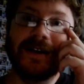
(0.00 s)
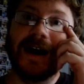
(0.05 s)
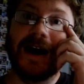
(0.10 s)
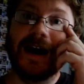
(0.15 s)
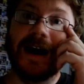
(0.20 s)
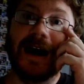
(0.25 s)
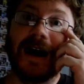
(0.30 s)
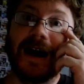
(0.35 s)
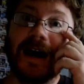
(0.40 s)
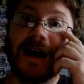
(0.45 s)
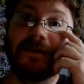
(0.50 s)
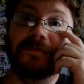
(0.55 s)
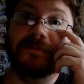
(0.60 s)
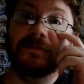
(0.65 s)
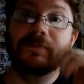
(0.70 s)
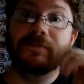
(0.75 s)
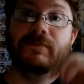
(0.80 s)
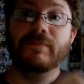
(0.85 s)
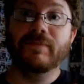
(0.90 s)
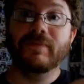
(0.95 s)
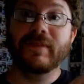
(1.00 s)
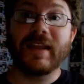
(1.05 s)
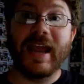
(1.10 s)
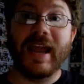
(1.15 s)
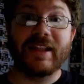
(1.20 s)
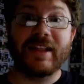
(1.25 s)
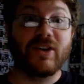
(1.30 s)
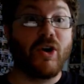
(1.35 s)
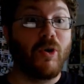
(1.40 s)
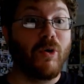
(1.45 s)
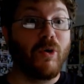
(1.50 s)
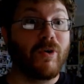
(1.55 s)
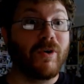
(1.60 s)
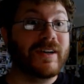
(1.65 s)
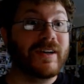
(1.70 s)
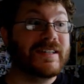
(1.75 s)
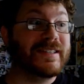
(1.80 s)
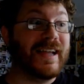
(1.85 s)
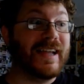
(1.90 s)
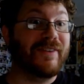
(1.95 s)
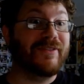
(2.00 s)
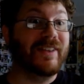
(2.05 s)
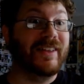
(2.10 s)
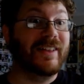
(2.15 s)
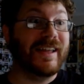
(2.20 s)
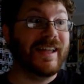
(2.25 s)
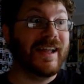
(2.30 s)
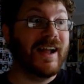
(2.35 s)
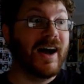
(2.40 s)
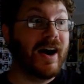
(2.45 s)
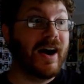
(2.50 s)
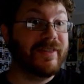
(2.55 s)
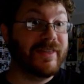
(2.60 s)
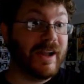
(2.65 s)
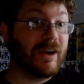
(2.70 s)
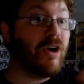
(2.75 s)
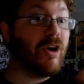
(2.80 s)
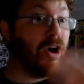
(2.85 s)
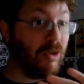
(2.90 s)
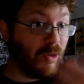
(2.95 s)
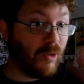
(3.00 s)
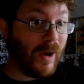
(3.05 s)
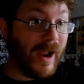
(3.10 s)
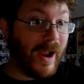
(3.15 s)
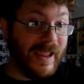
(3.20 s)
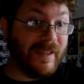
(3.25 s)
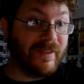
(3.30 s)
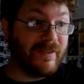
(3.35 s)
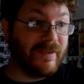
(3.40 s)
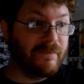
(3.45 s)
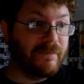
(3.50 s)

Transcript: Um, and Khorne is definitely uh, they're all great.